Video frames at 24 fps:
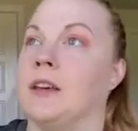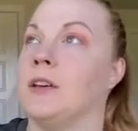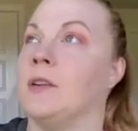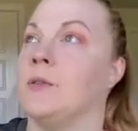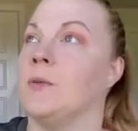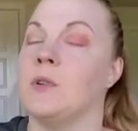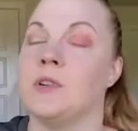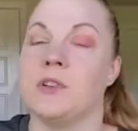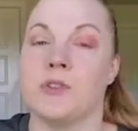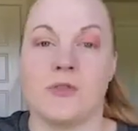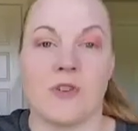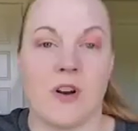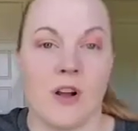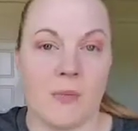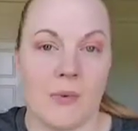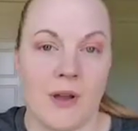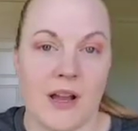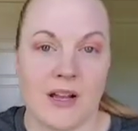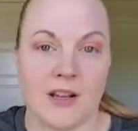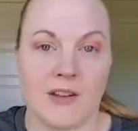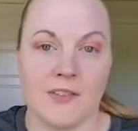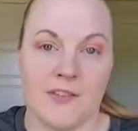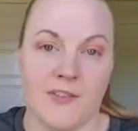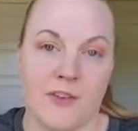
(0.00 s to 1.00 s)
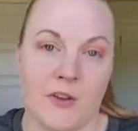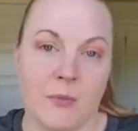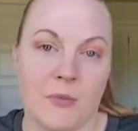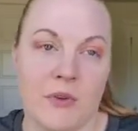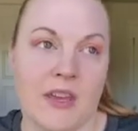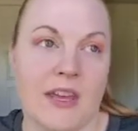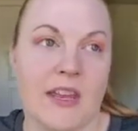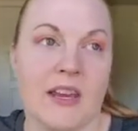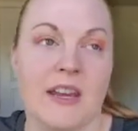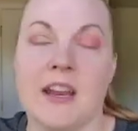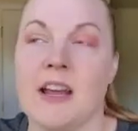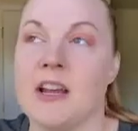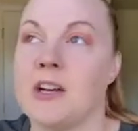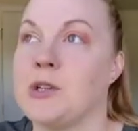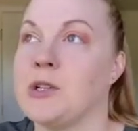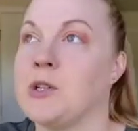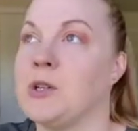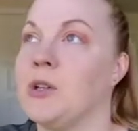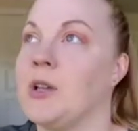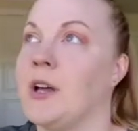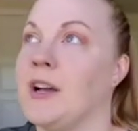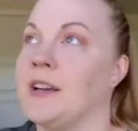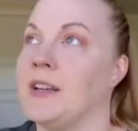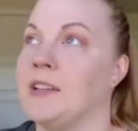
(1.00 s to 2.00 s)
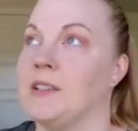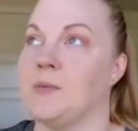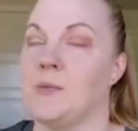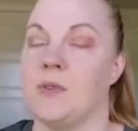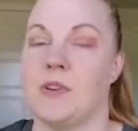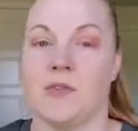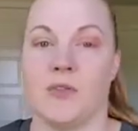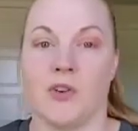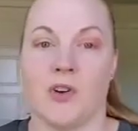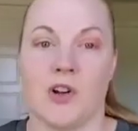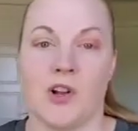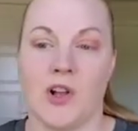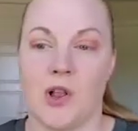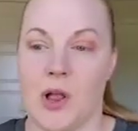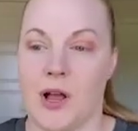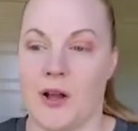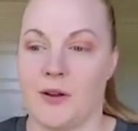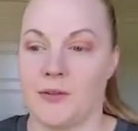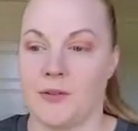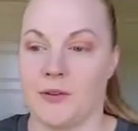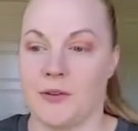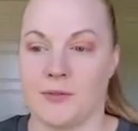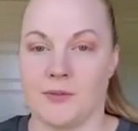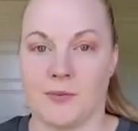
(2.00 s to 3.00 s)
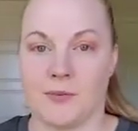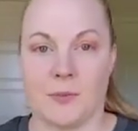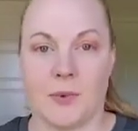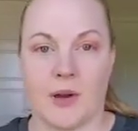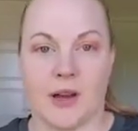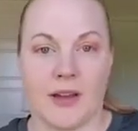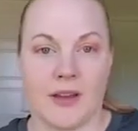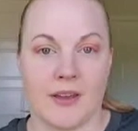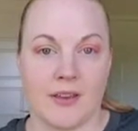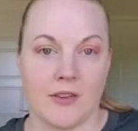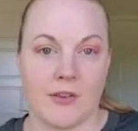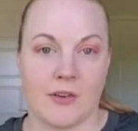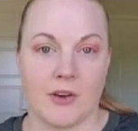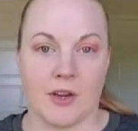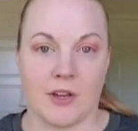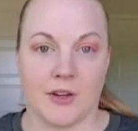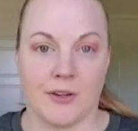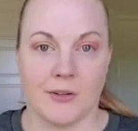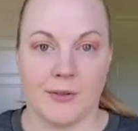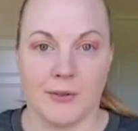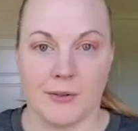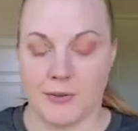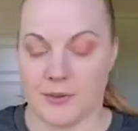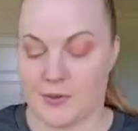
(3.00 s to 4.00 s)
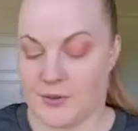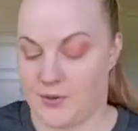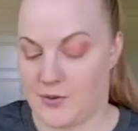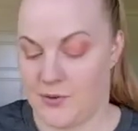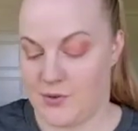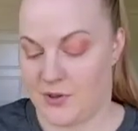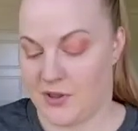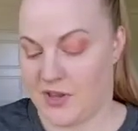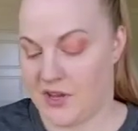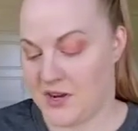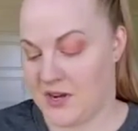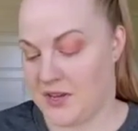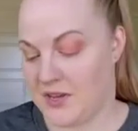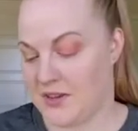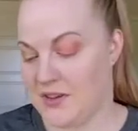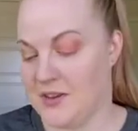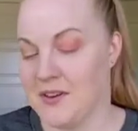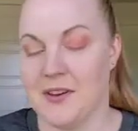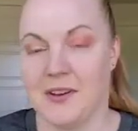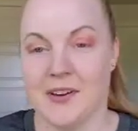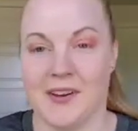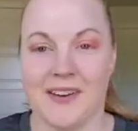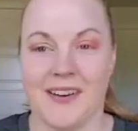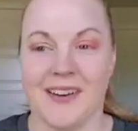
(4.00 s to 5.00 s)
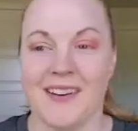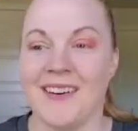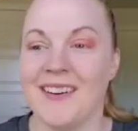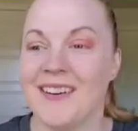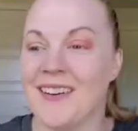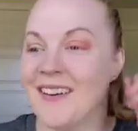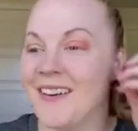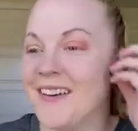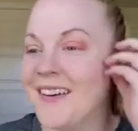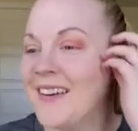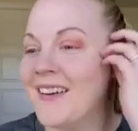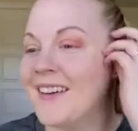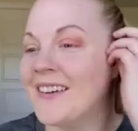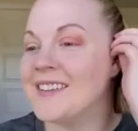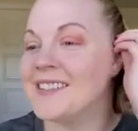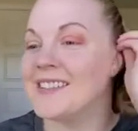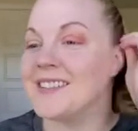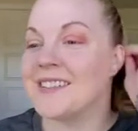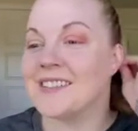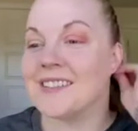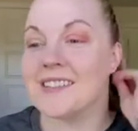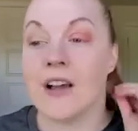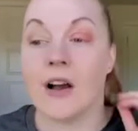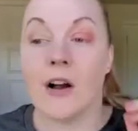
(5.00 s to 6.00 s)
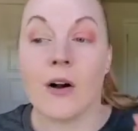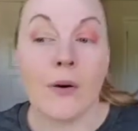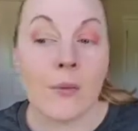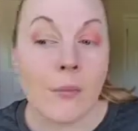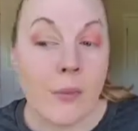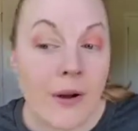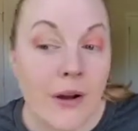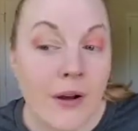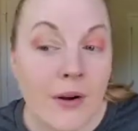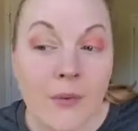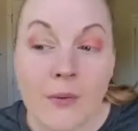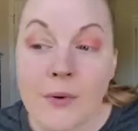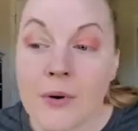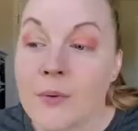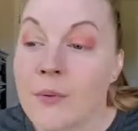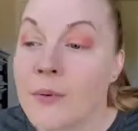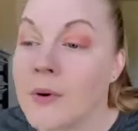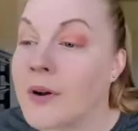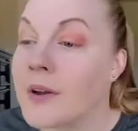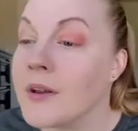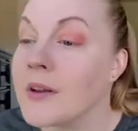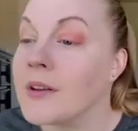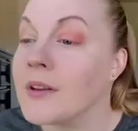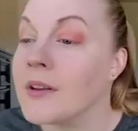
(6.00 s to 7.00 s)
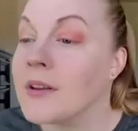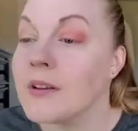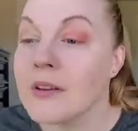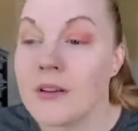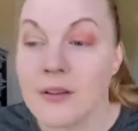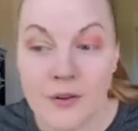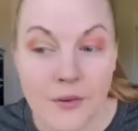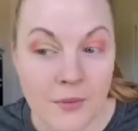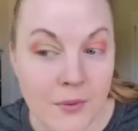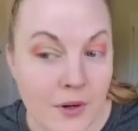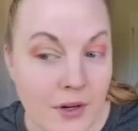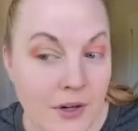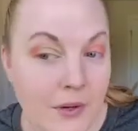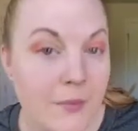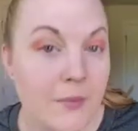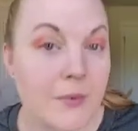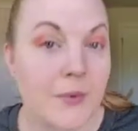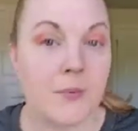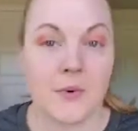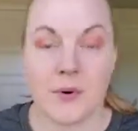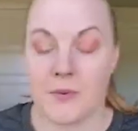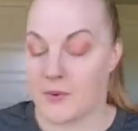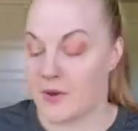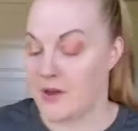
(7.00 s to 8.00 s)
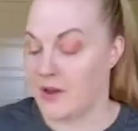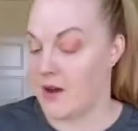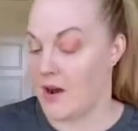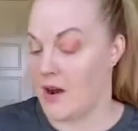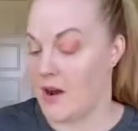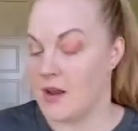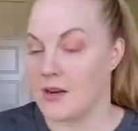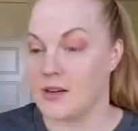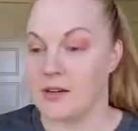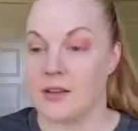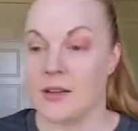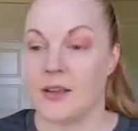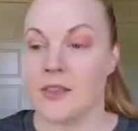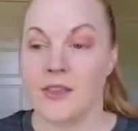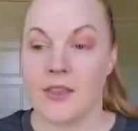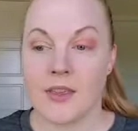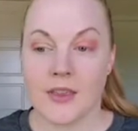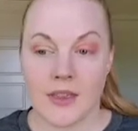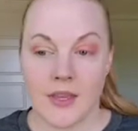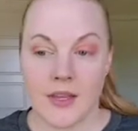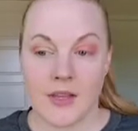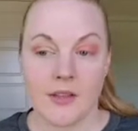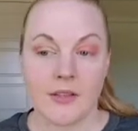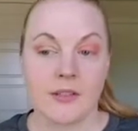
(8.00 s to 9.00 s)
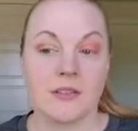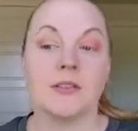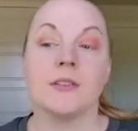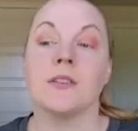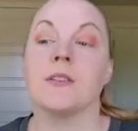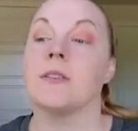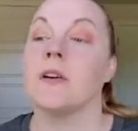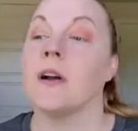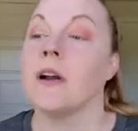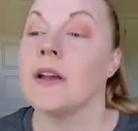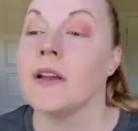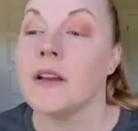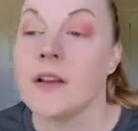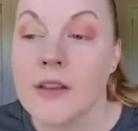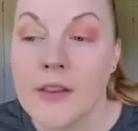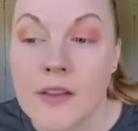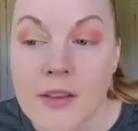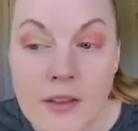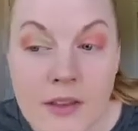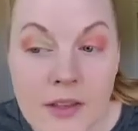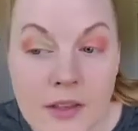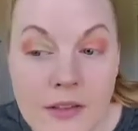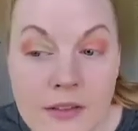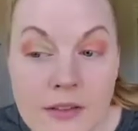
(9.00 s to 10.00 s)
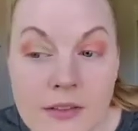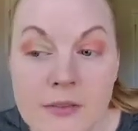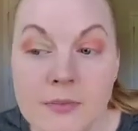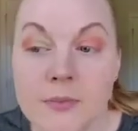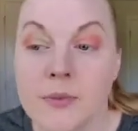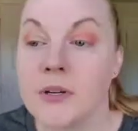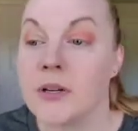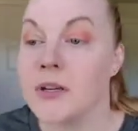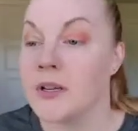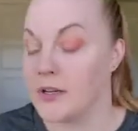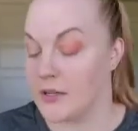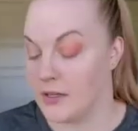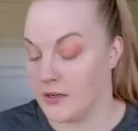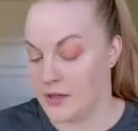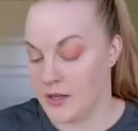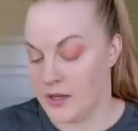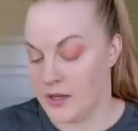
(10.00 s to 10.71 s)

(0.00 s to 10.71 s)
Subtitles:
One drawback of filming in natural light is whenever a cloud goes by, you kind of lose your lighting. So, but we're working with what we got. I think that looks alright. I think that looks pretty good.